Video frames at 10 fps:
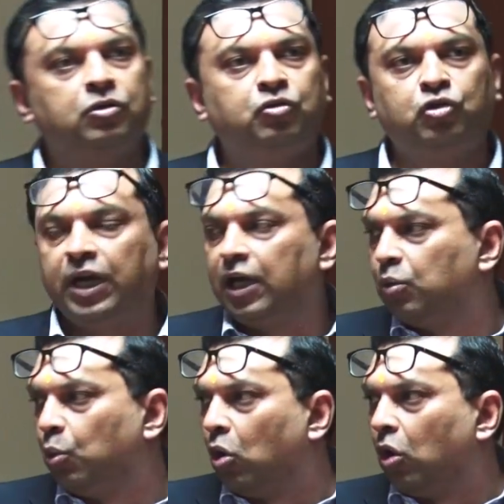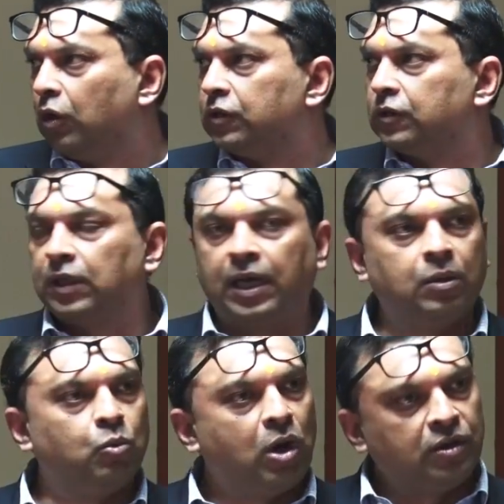trade wars,
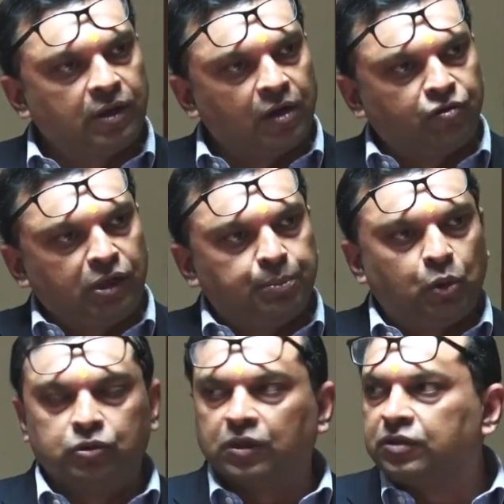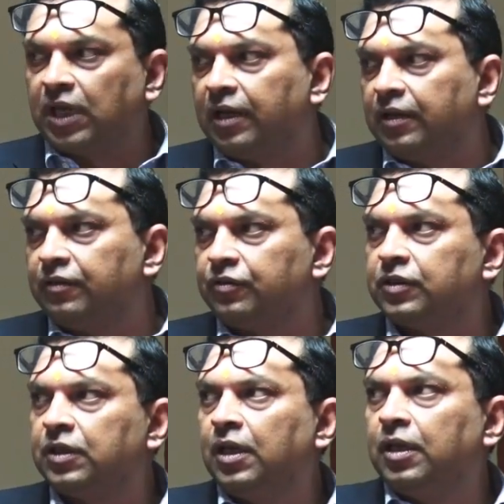and one country imposes tariffs,
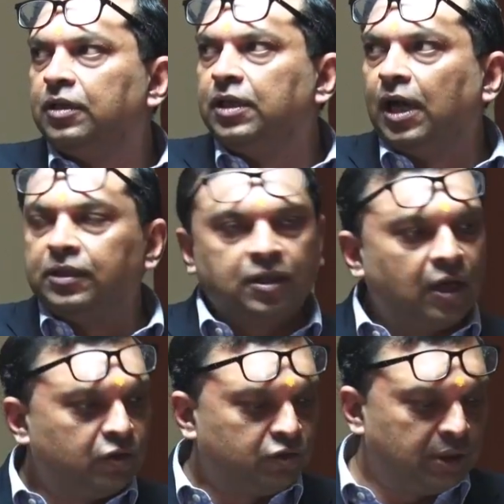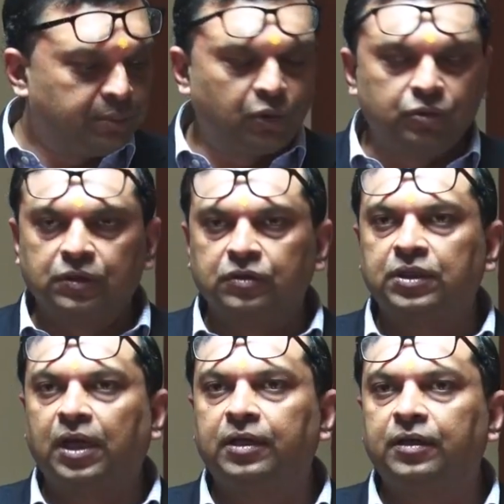the other country imposes
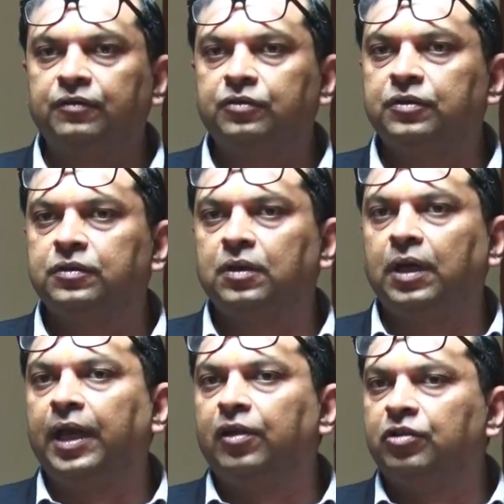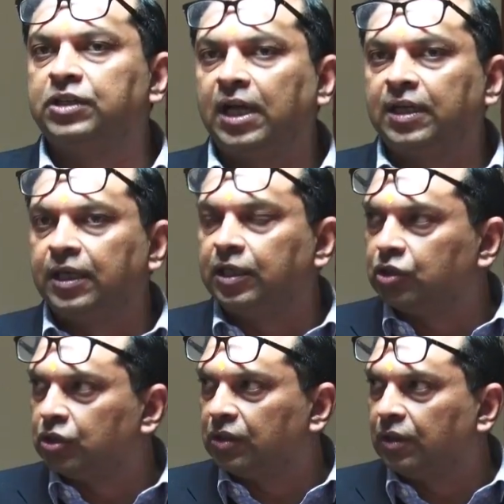tariffs in
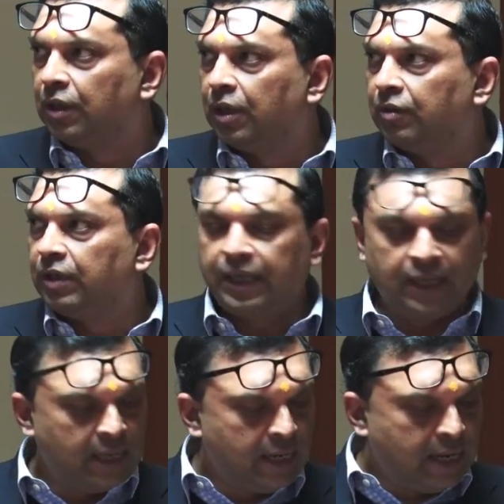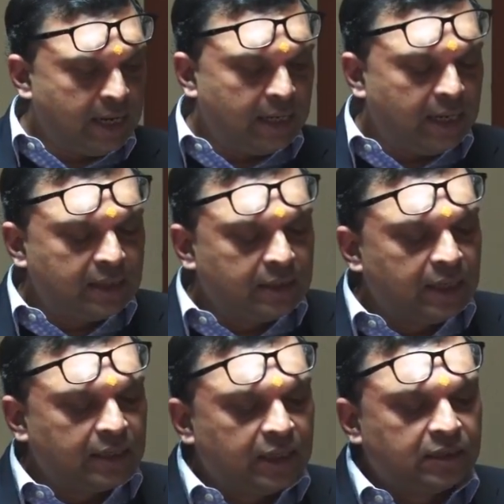retaliation, right?
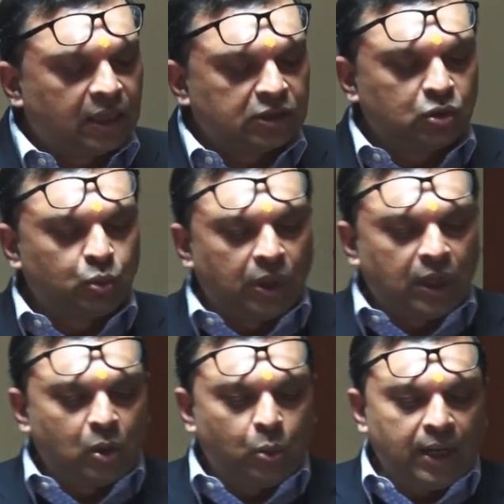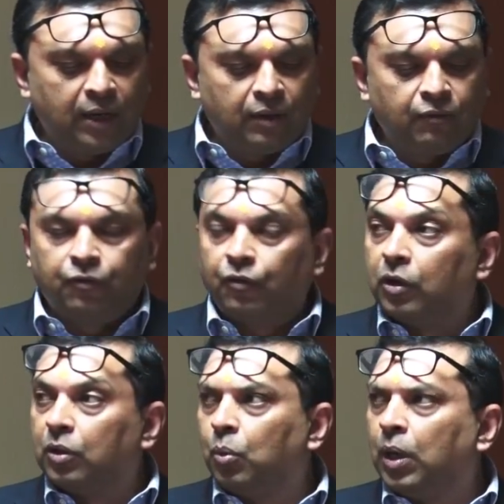It doesn't work well for
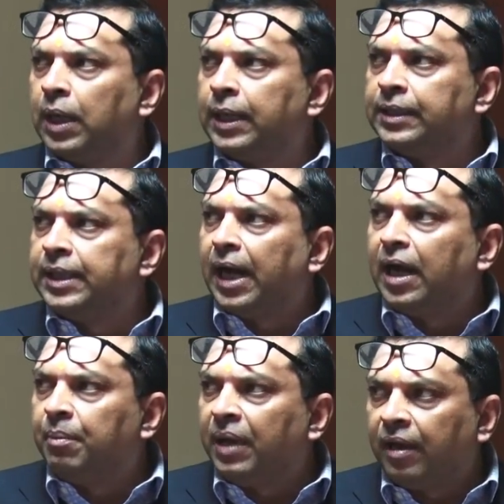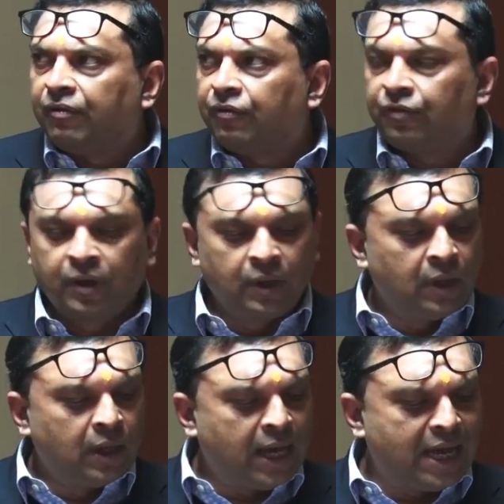the world. And the IMF
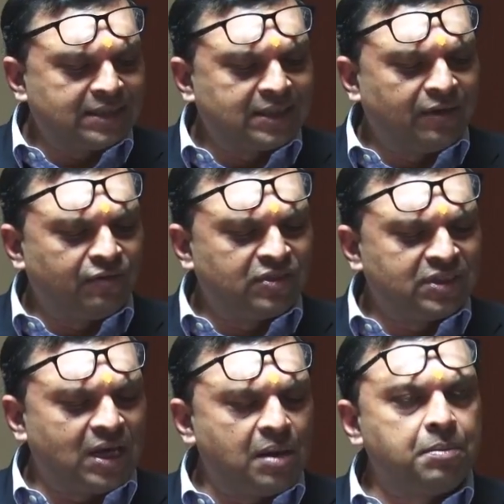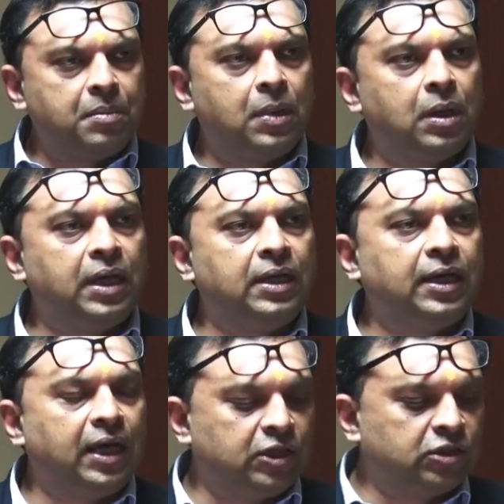has given some
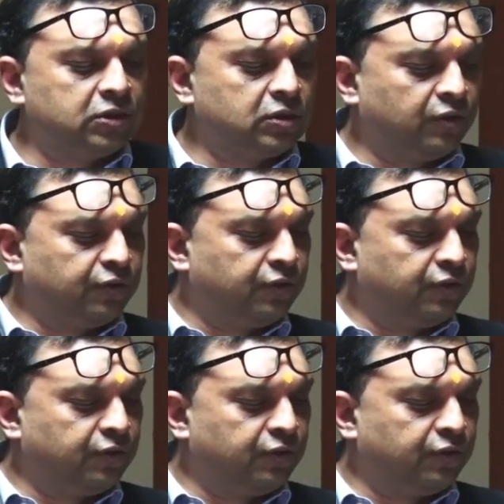indications of